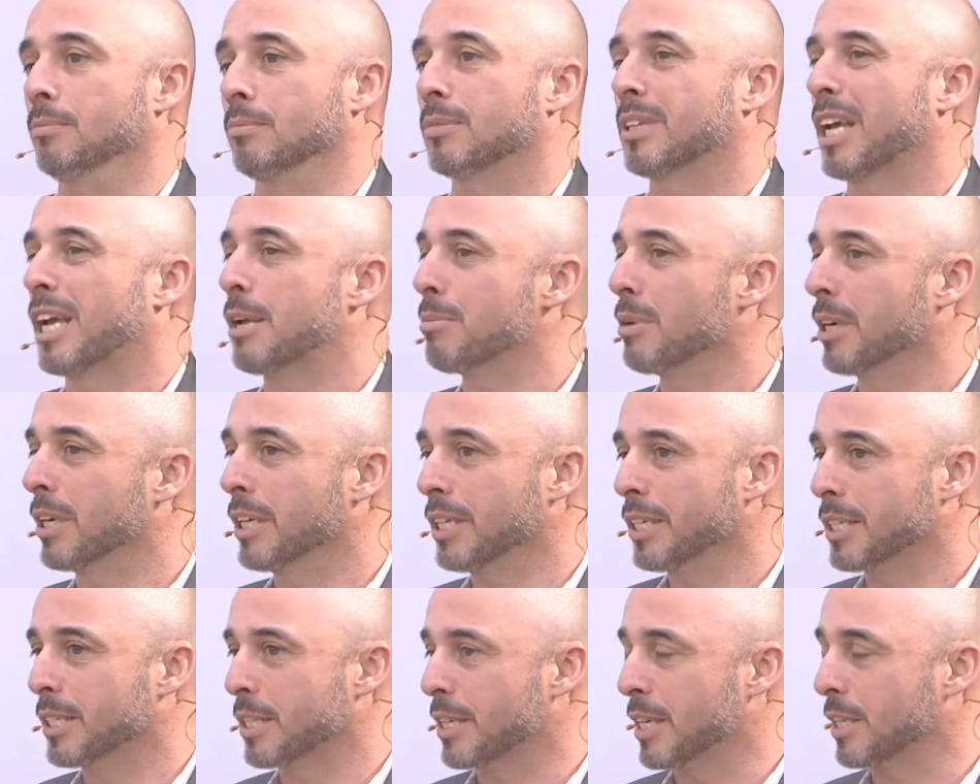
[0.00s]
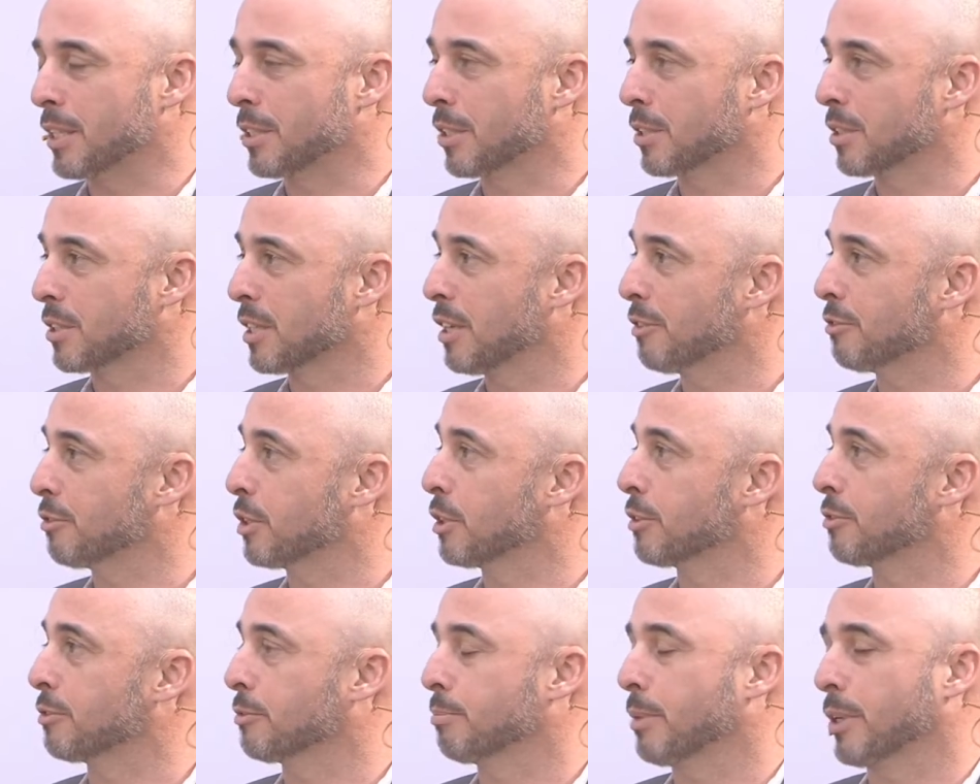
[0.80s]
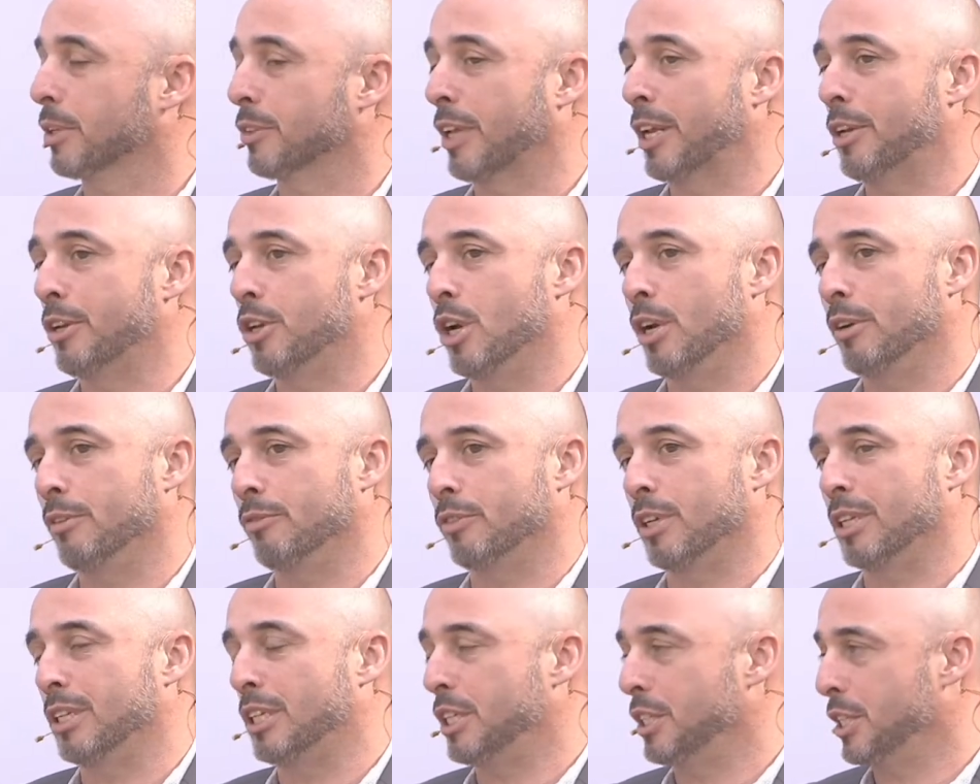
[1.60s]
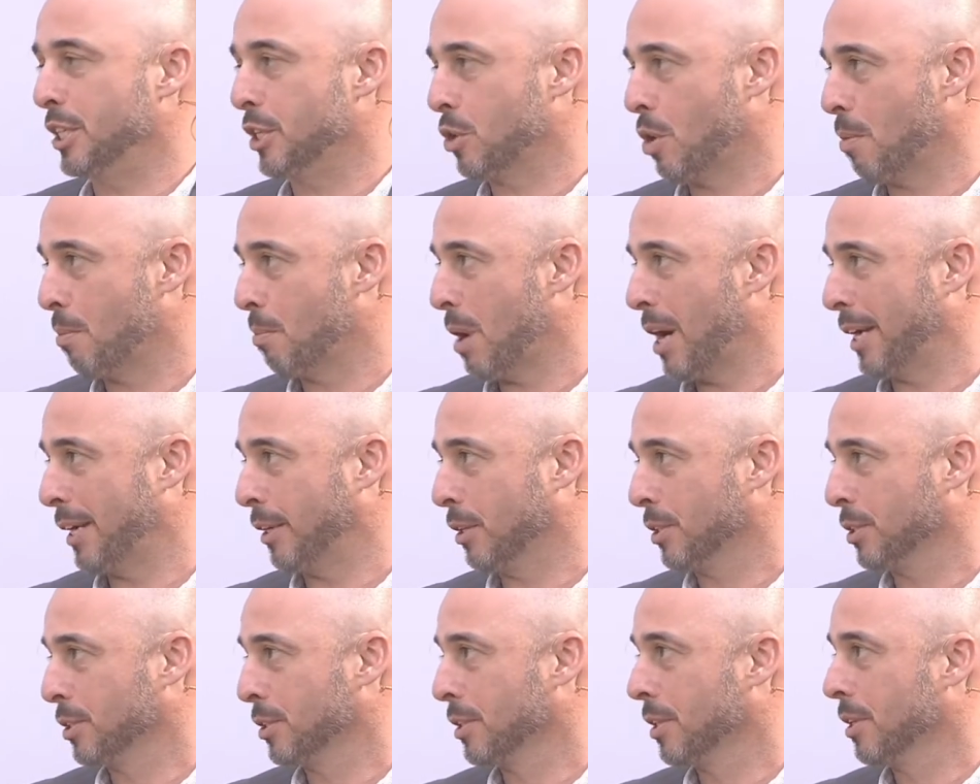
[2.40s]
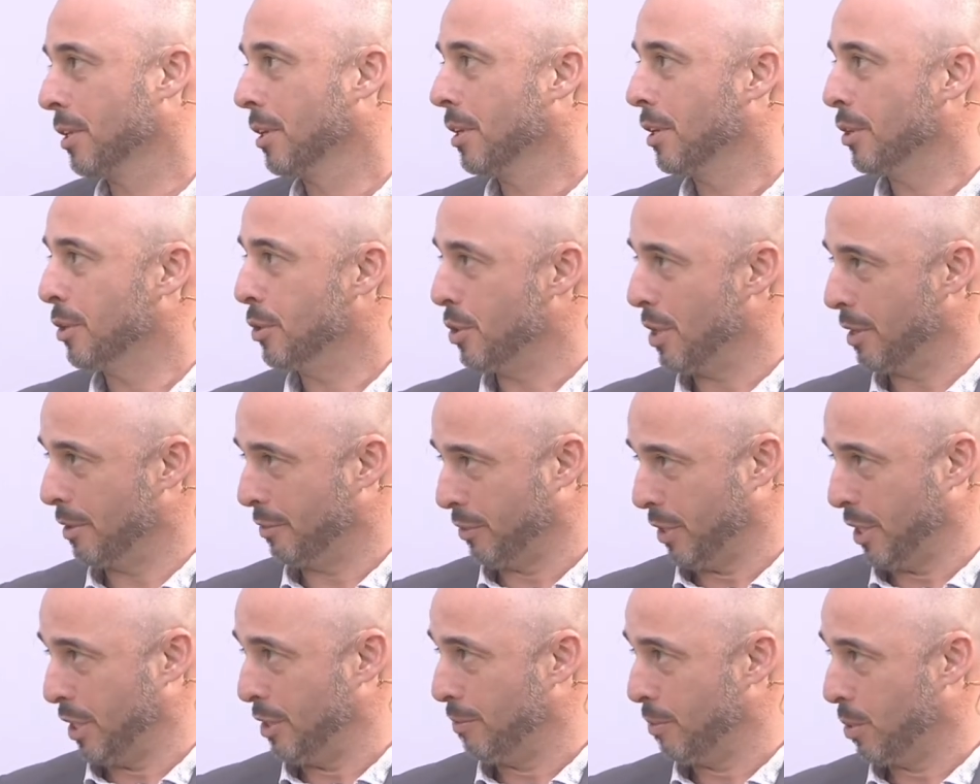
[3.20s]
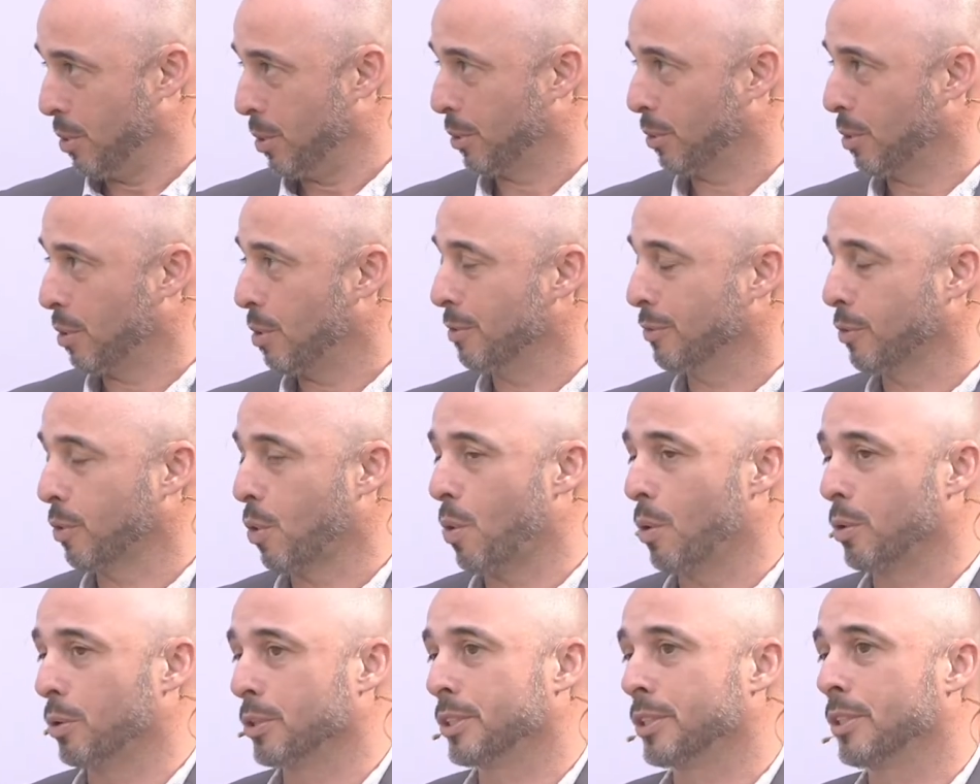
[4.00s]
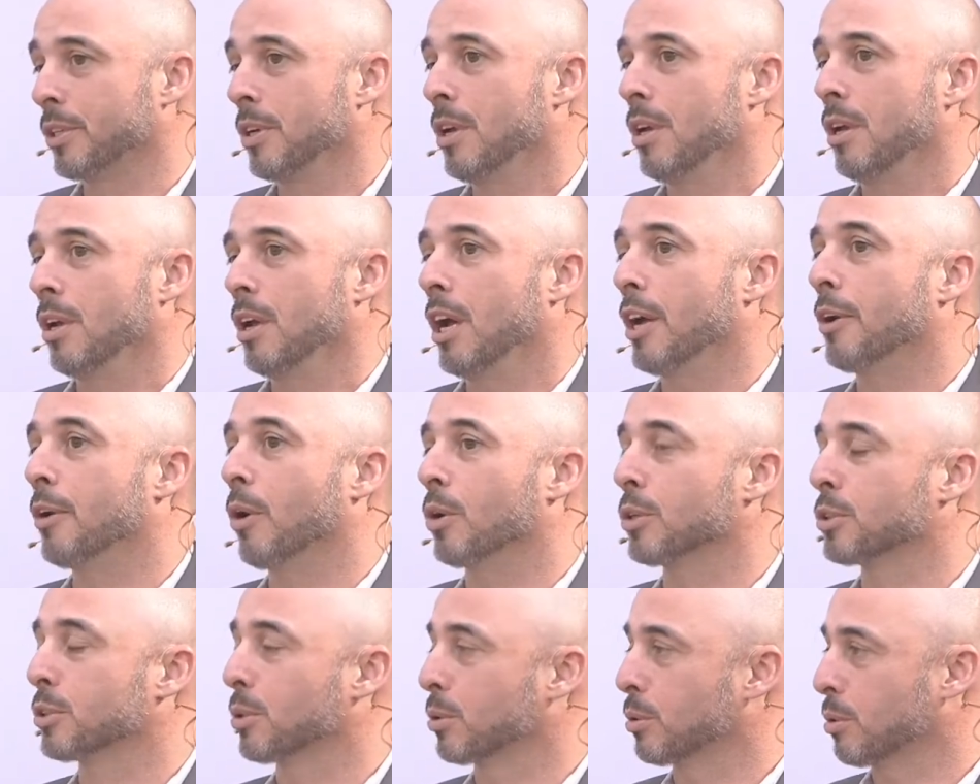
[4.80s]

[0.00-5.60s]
Cabling is less expensive, but then you have the DC combiners, you have the inverter, of course, and also